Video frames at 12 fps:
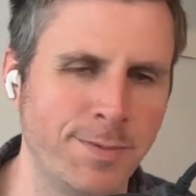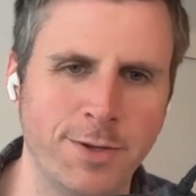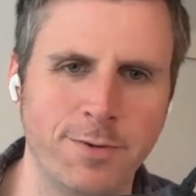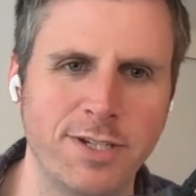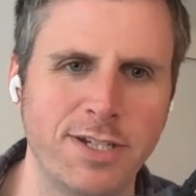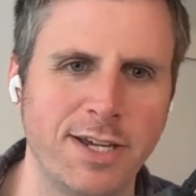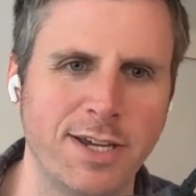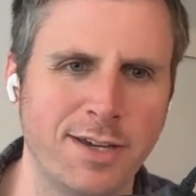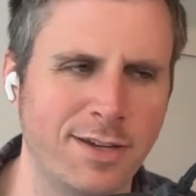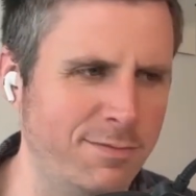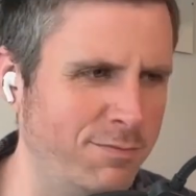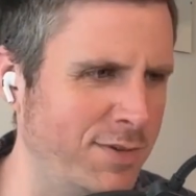There was
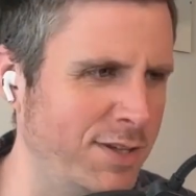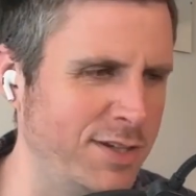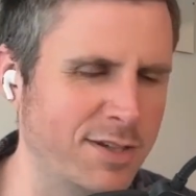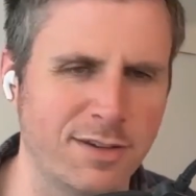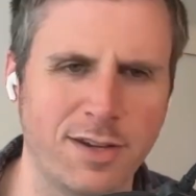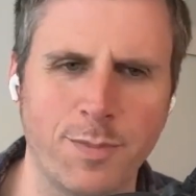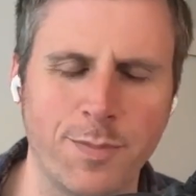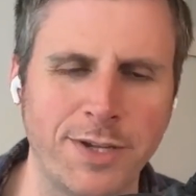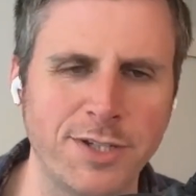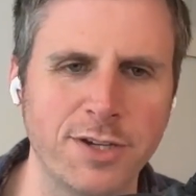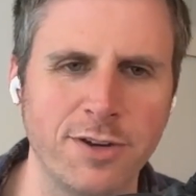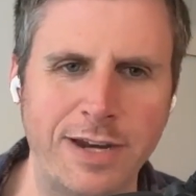at least a couple
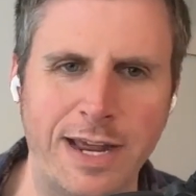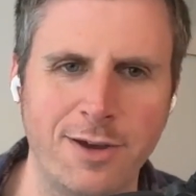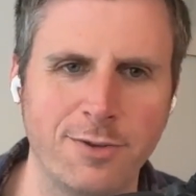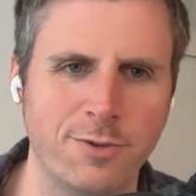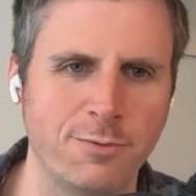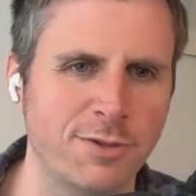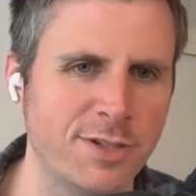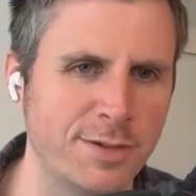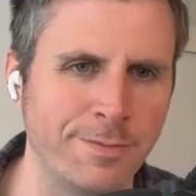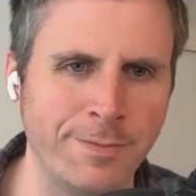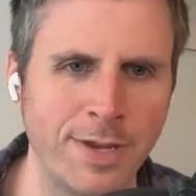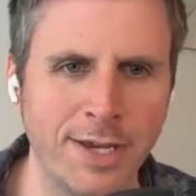months ago now, there was some,